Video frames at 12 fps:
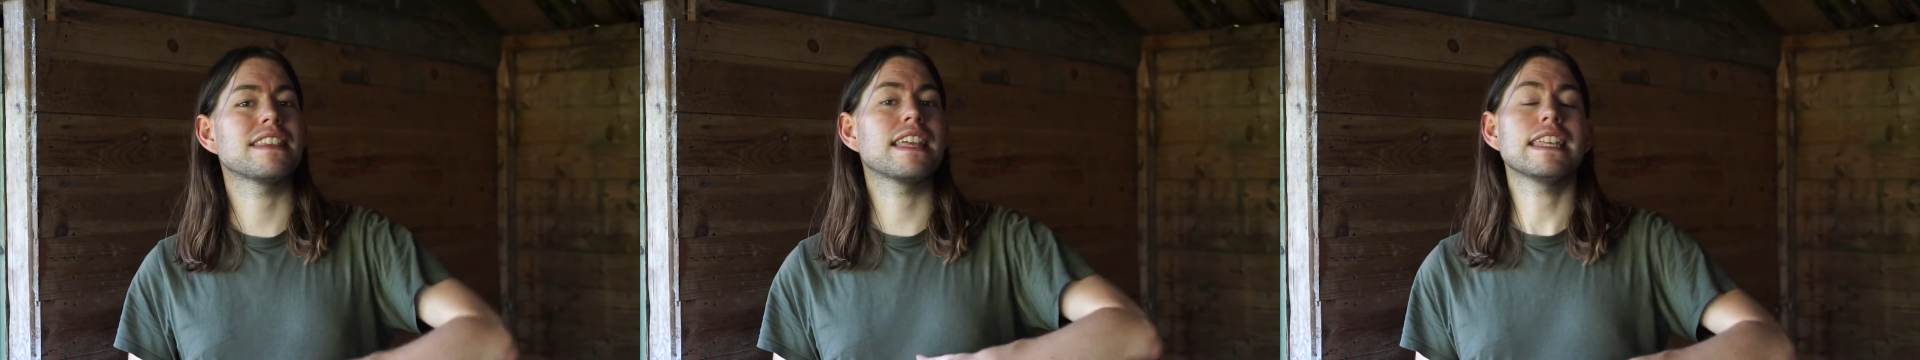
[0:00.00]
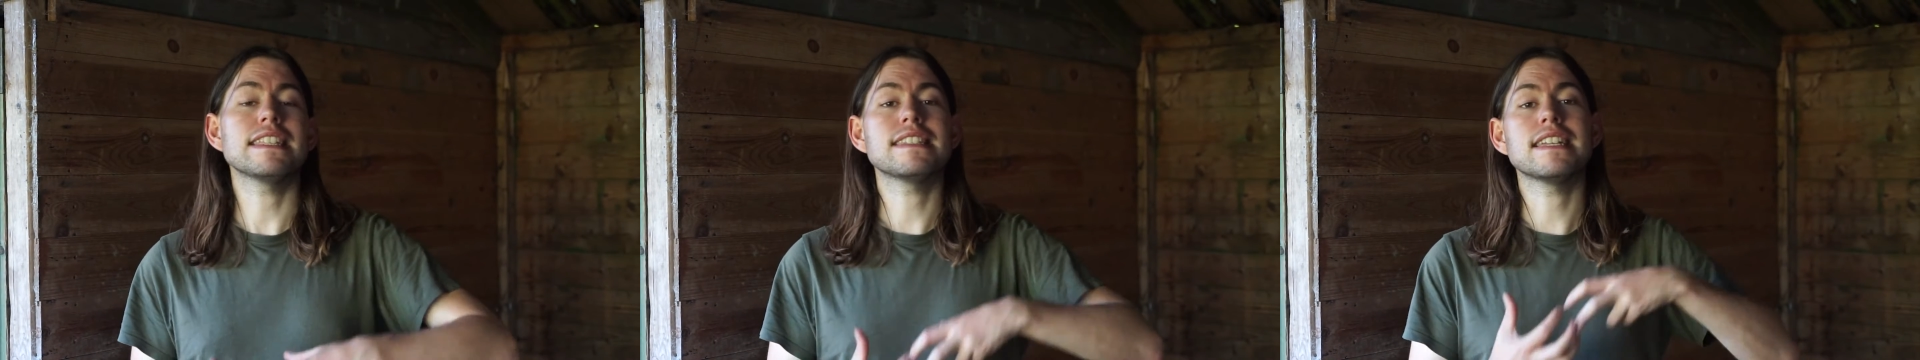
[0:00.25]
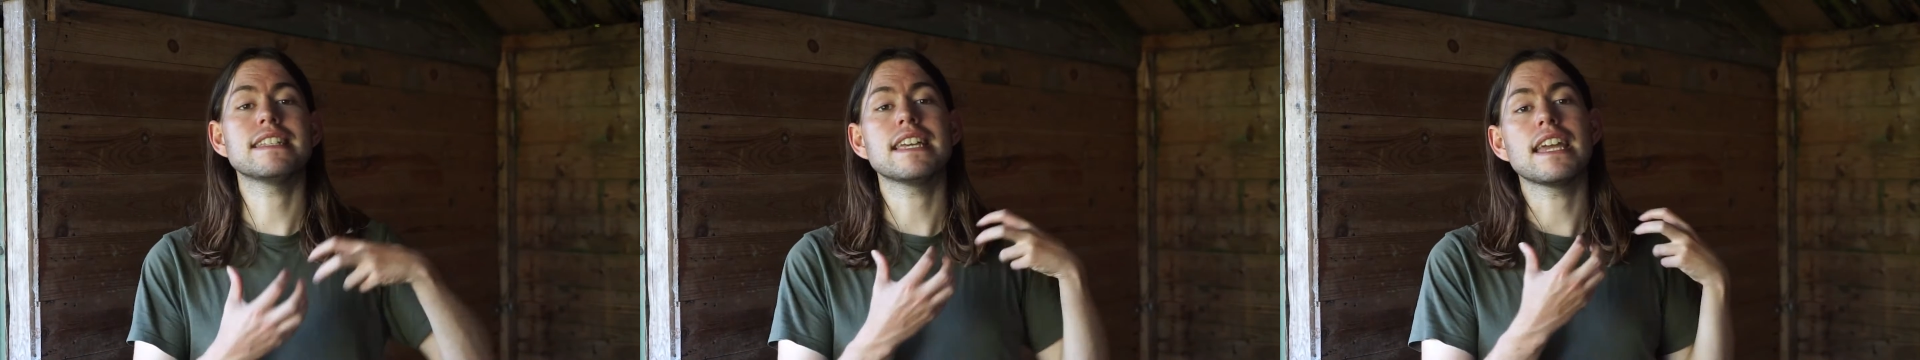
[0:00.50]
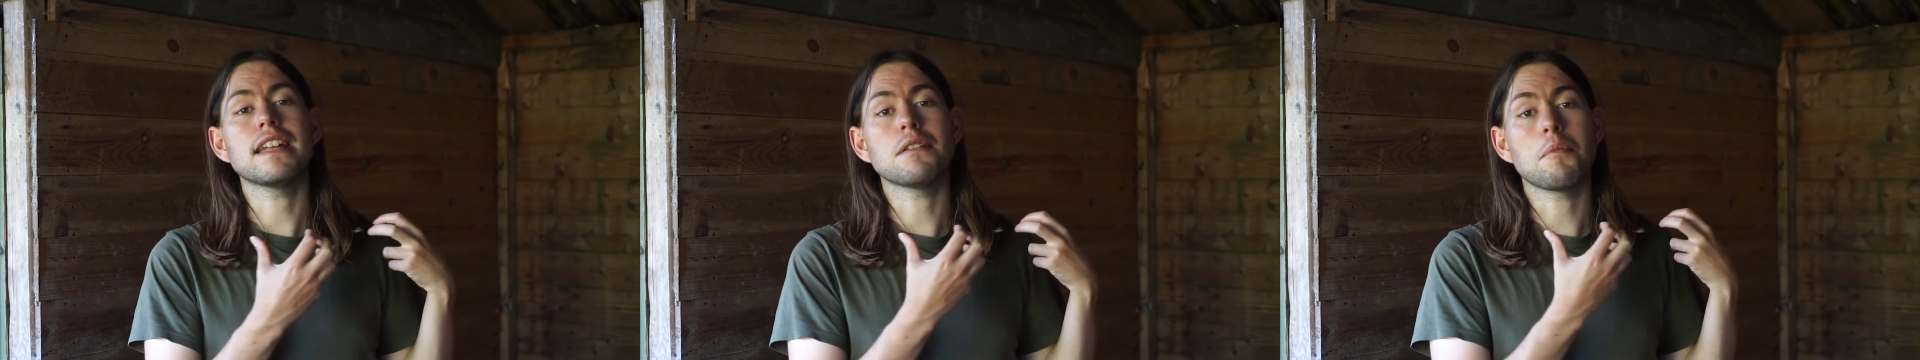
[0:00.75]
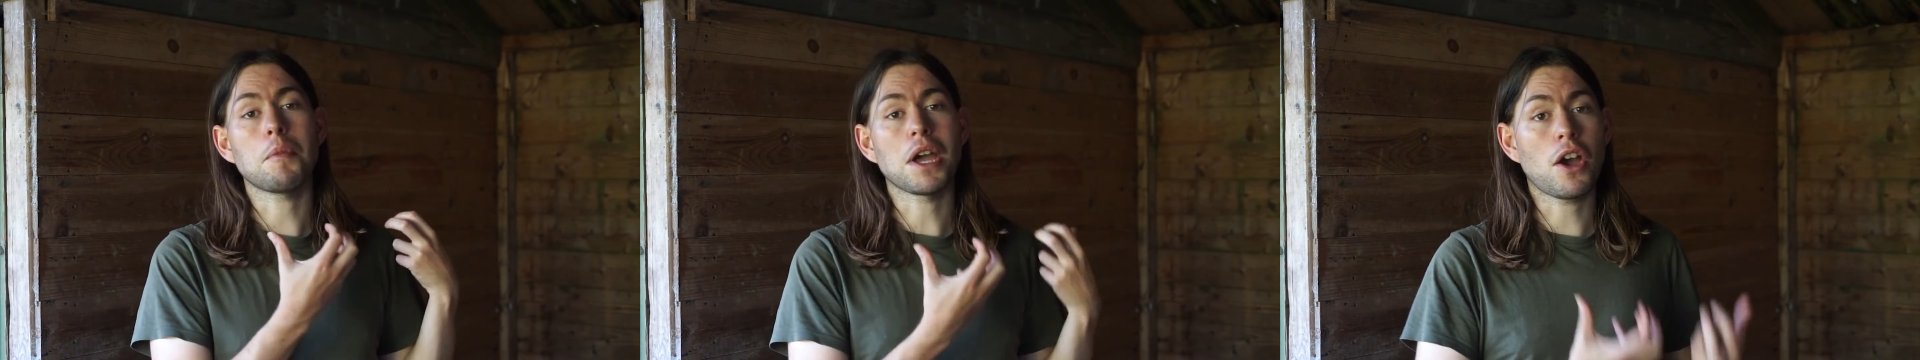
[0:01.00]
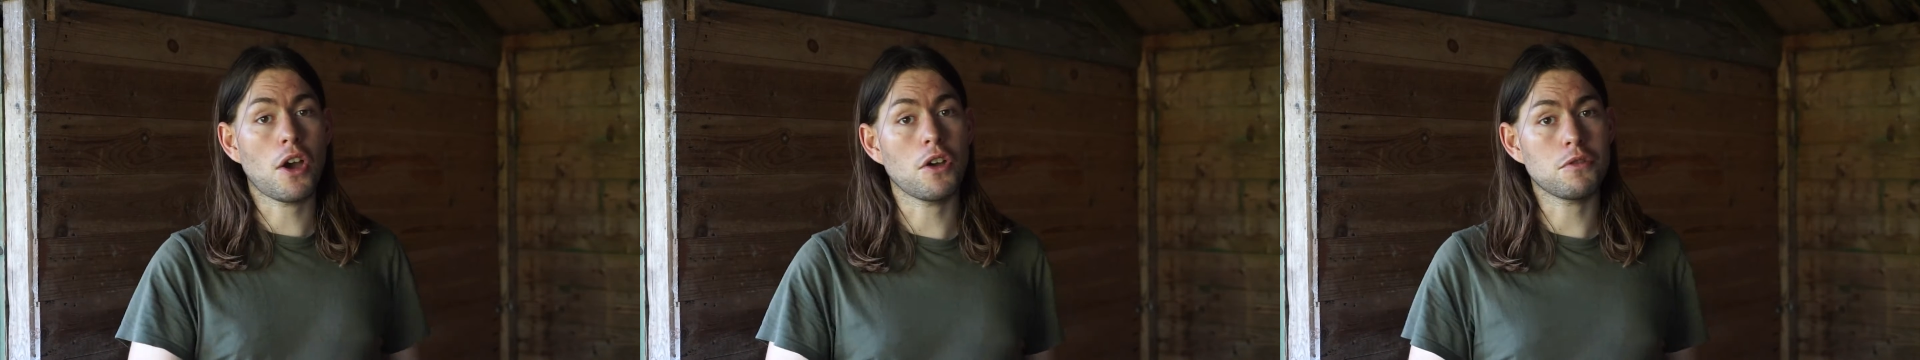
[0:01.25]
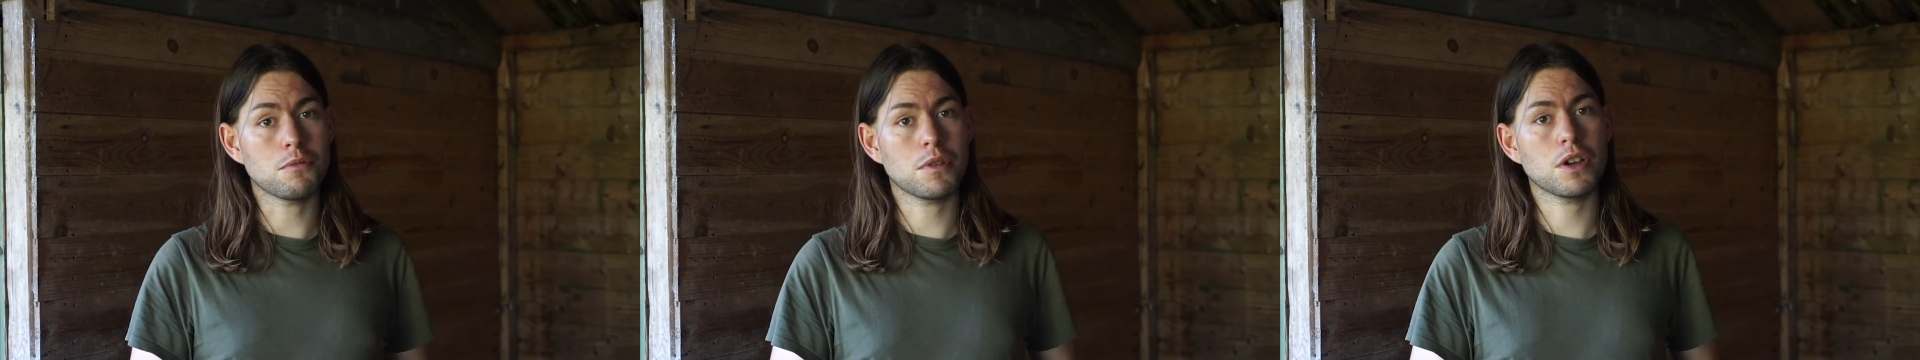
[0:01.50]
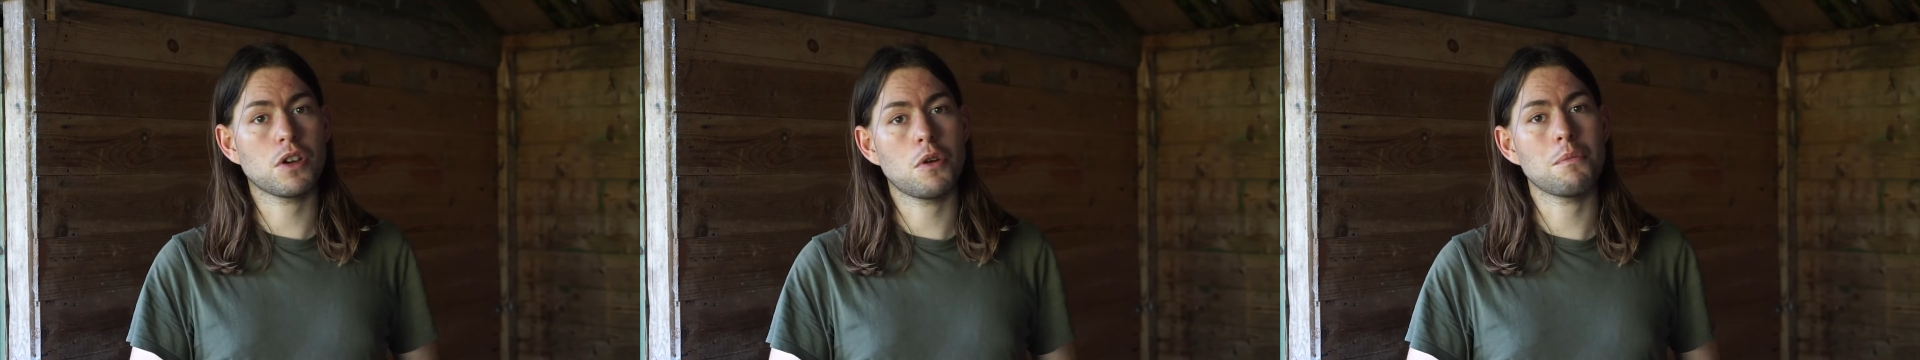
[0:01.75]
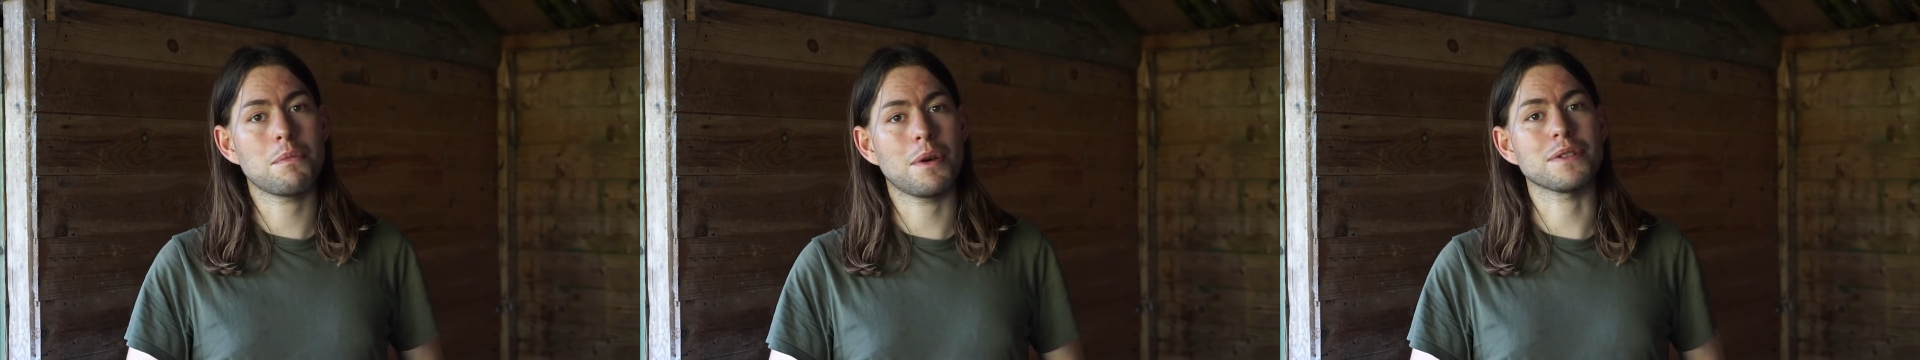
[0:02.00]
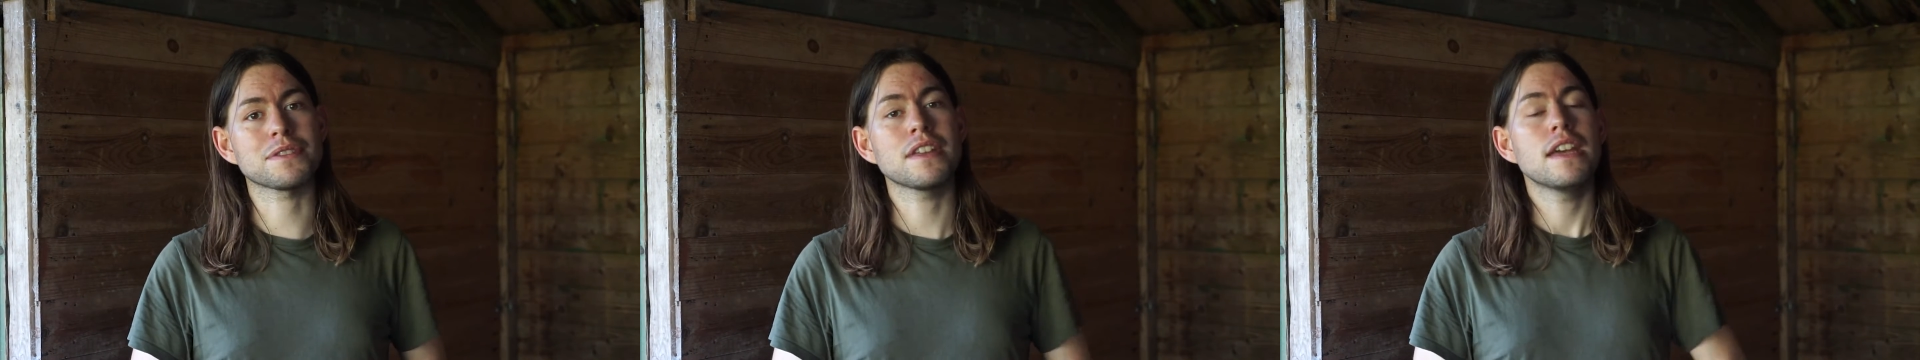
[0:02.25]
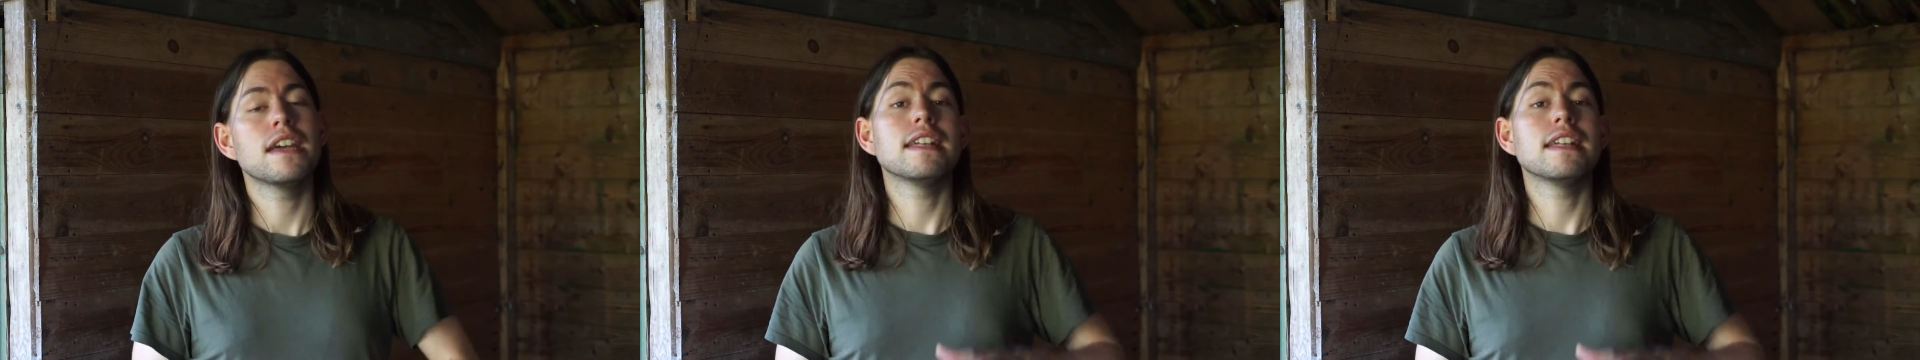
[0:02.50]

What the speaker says: than they did in my home compost.